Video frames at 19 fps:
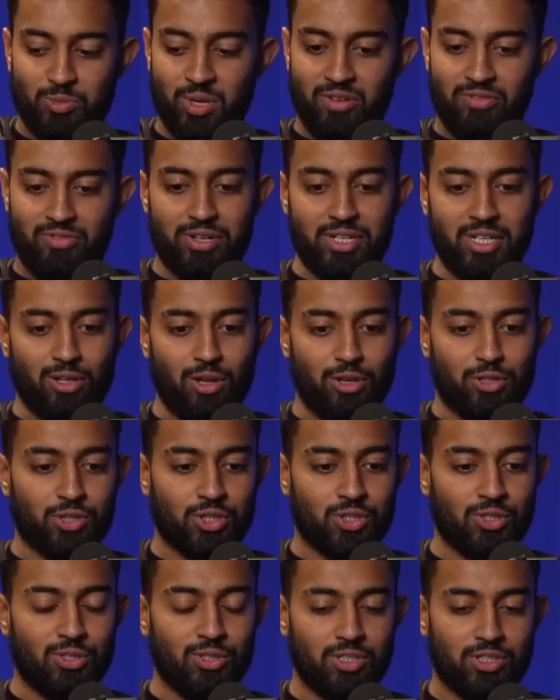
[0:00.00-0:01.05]
been a very
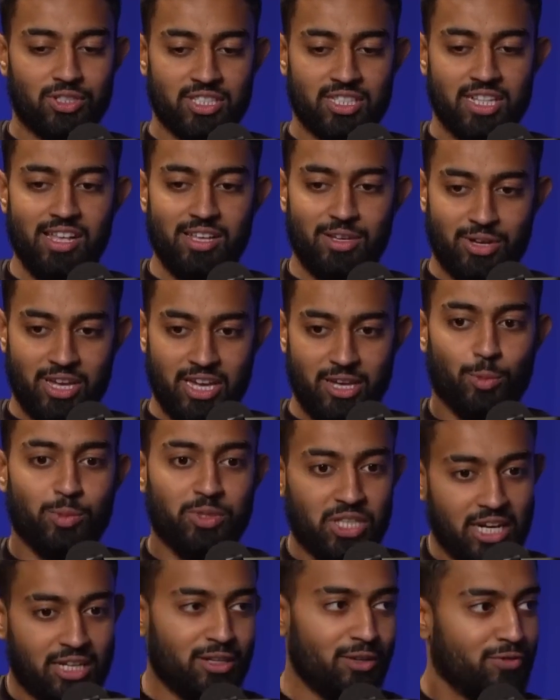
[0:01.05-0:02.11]
logical, just like, okay,
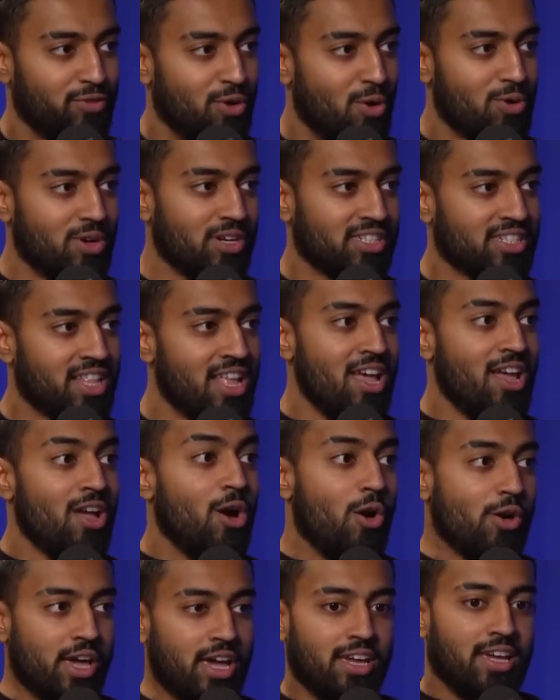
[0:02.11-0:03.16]
objective focused.
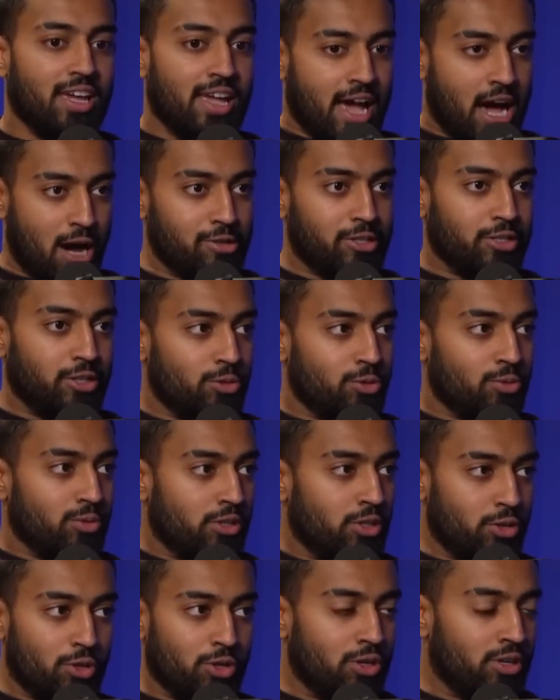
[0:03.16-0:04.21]
Okay, how are you?
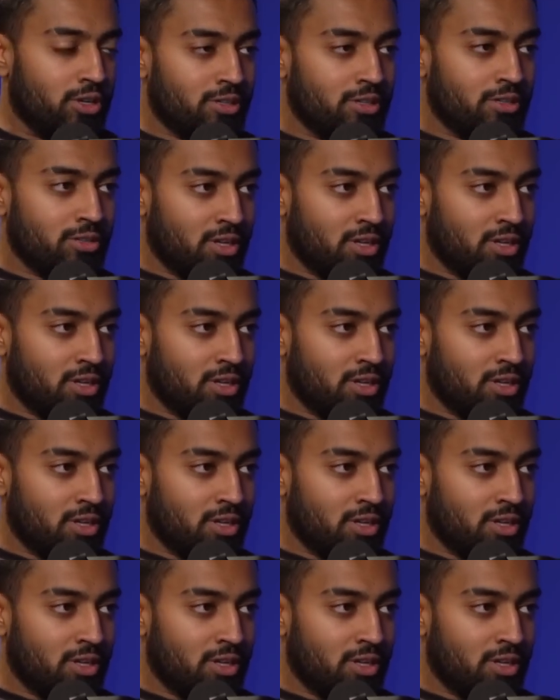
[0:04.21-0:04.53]
You good?